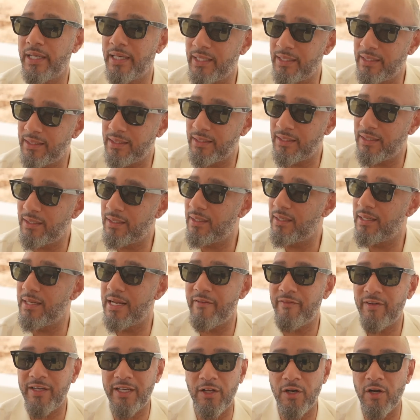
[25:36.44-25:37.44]
and
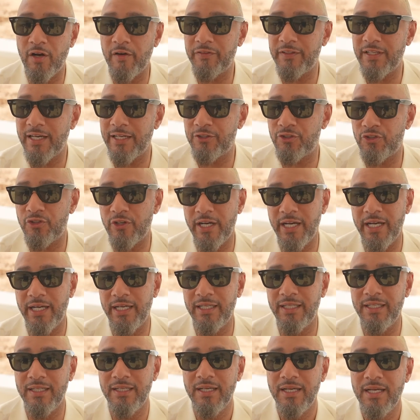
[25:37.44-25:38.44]
never get off that
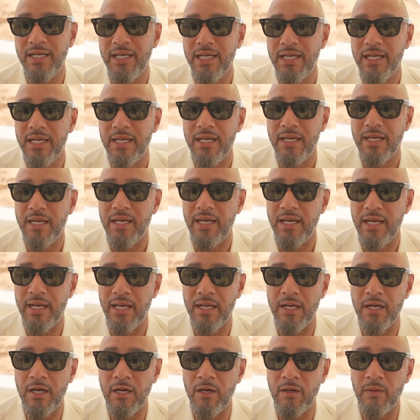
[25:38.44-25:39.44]
train.
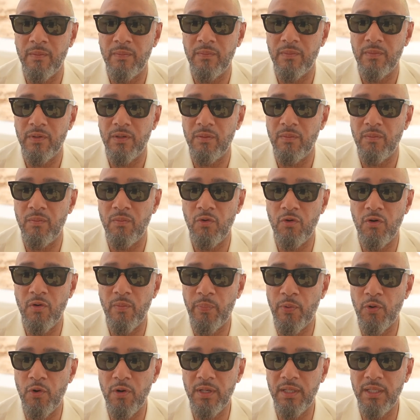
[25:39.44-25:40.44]
And more
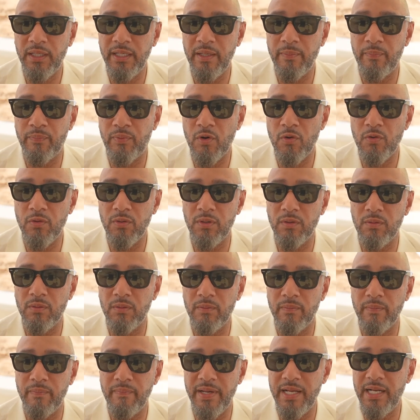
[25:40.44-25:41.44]
importantly, it broke
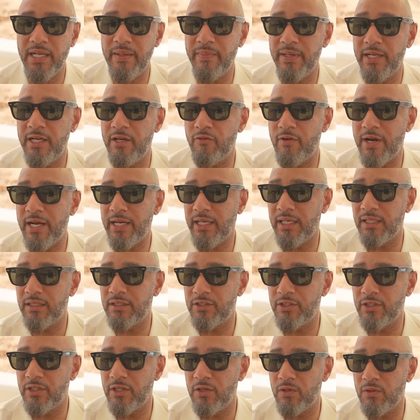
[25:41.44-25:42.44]
many, many
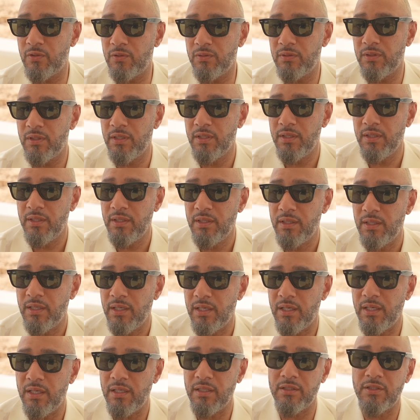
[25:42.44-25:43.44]
records. You know,
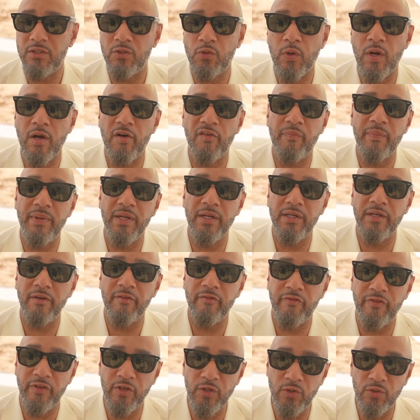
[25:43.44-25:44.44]
12
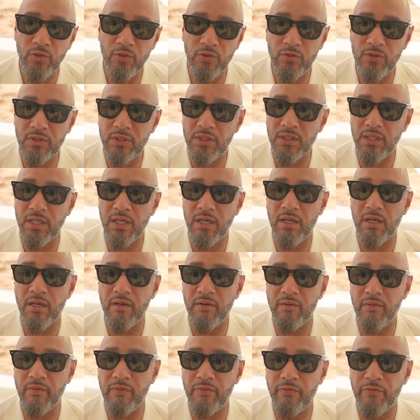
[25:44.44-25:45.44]
million views
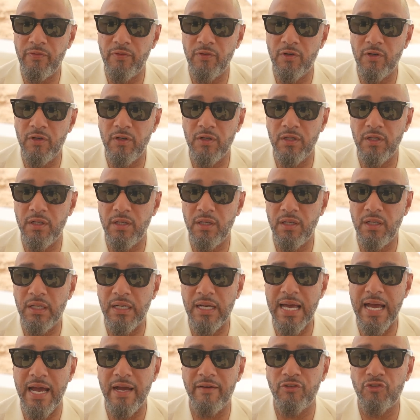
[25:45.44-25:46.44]
for a
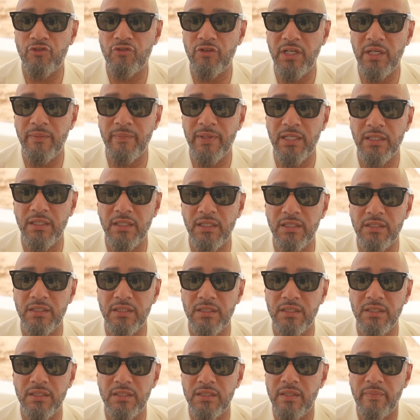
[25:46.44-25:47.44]
live stream. It's
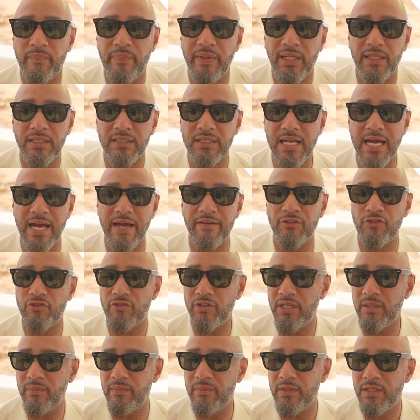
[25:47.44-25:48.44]
the biggest live
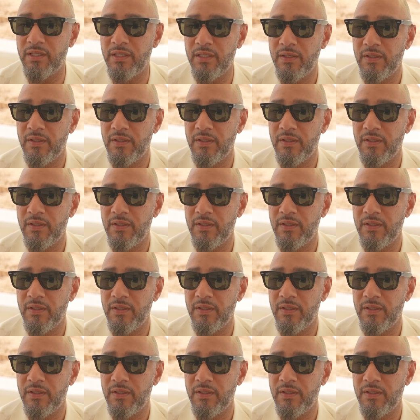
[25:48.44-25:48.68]
stream,